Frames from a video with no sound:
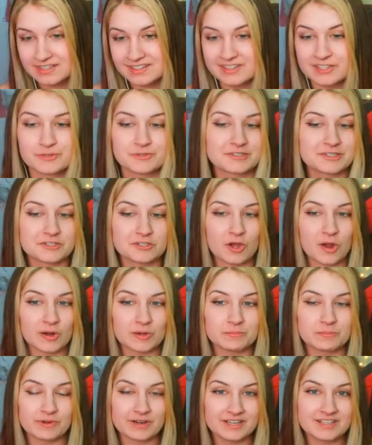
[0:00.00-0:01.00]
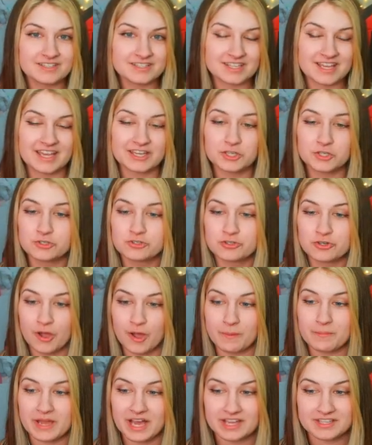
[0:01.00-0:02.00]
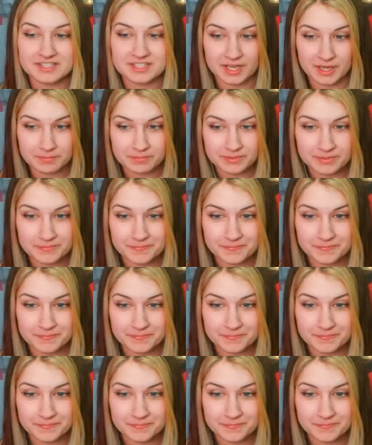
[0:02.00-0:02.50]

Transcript: there was this art print I could not pass up